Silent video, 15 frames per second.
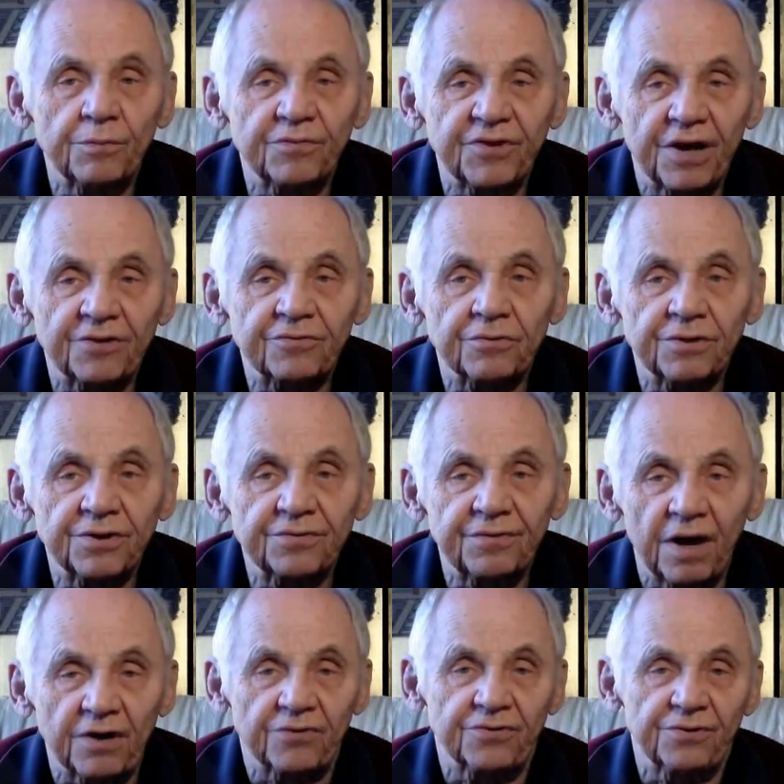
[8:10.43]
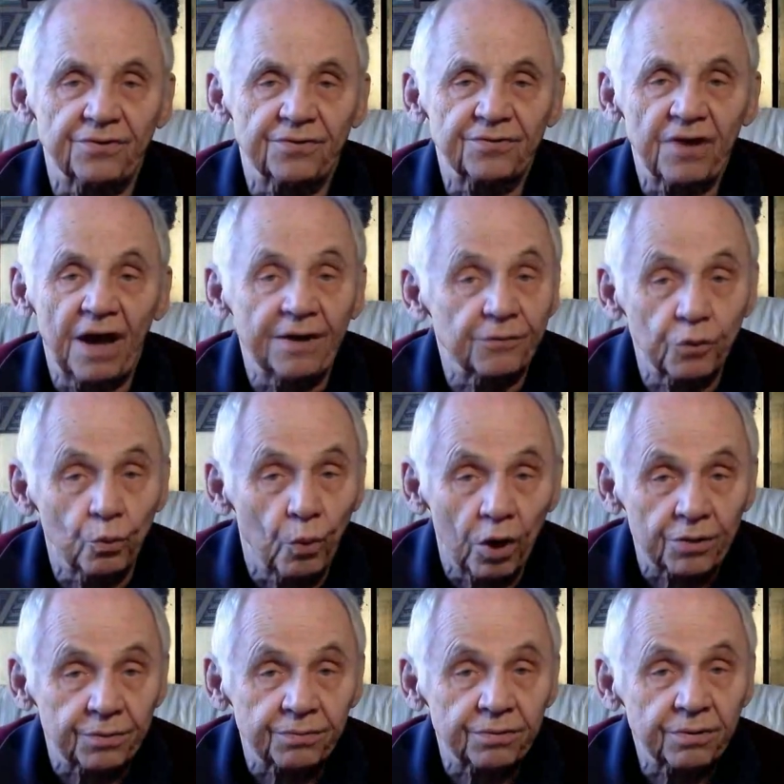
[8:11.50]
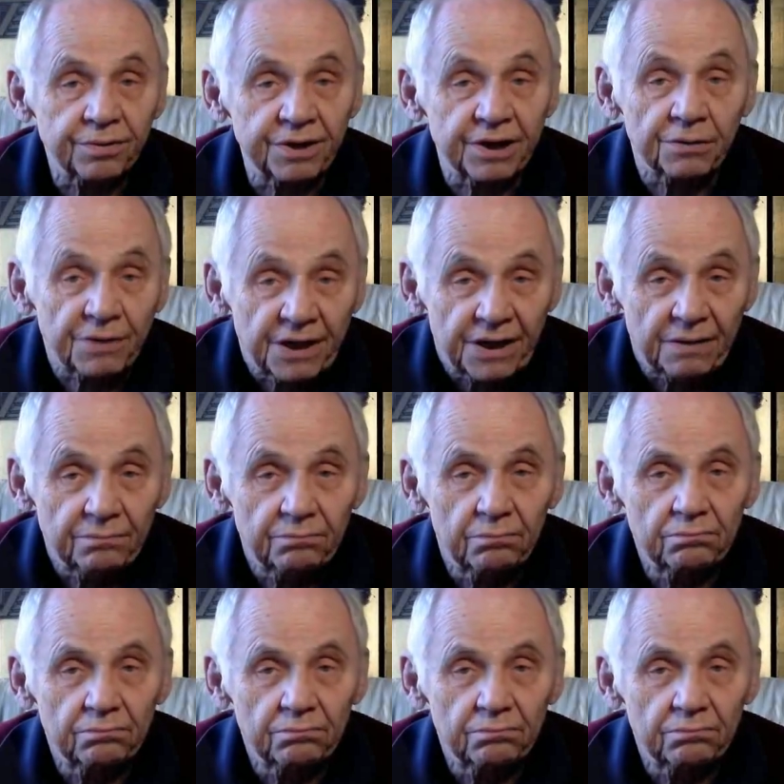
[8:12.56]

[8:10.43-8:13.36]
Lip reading: sexual dysfunctions and to what degree.